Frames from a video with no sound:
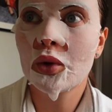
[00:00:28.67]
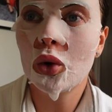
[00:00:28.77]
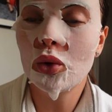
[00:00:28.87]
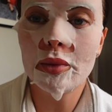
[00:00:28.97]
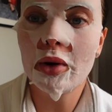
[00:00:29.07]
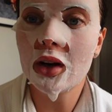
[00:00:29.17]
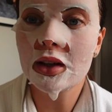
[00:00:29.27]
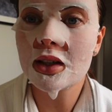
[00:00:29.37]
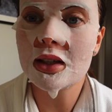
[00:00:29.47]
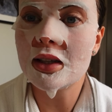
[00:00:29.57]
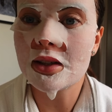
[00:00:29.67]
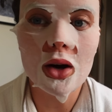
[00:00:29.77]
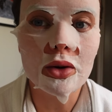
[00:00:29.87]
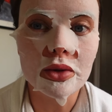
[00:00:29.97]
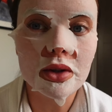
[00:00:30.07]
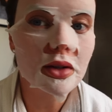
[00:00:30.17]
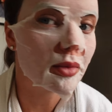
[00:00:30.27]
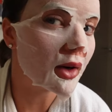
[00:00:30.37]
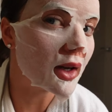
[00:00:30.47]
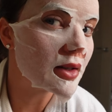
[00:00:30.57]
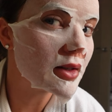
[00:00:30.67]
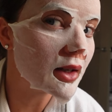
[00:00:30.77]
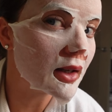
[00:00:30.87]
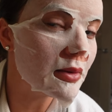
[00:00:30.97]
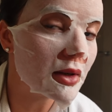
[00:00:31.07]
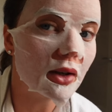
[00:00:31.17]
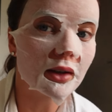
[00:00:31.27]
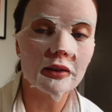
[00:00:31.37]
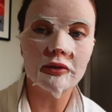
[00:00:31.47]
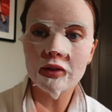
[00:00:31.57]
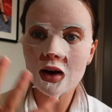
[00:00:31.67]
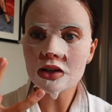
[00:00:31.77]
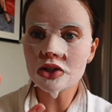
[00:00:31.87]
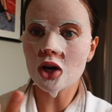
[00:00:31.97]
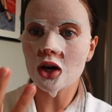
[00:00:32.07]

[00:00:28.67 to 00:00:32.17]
all the product it needs to hold, to be honest. It keeps it looking fresh,